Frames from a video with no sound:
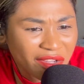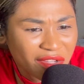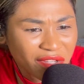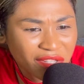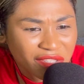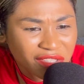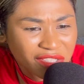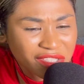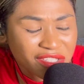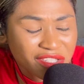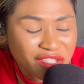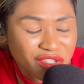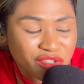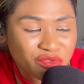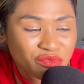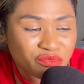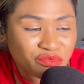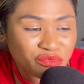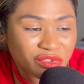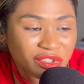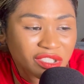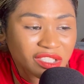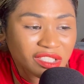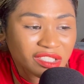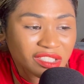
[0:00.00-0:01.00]
This is
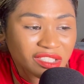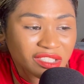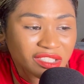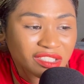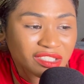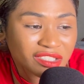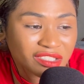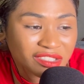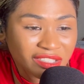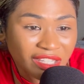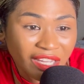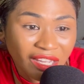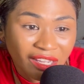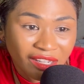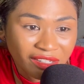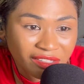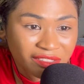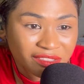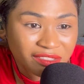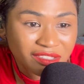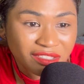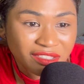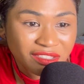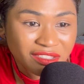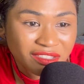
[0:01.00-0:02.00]
really,
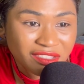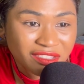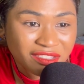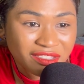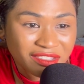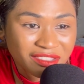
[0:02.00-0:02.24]
yes.